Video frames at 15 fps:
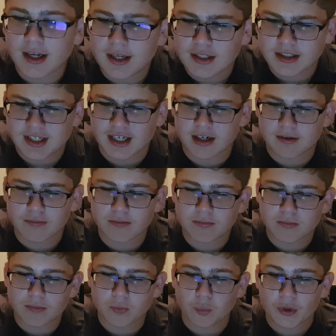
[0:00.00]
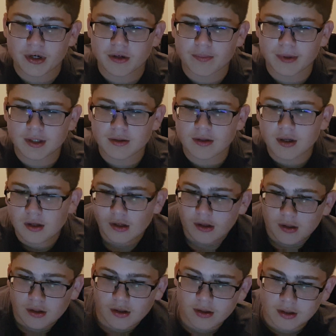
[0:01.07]
It's kind of weird, but
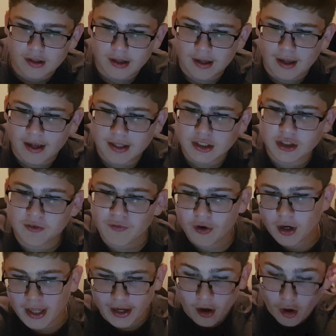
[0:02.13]
it's good for like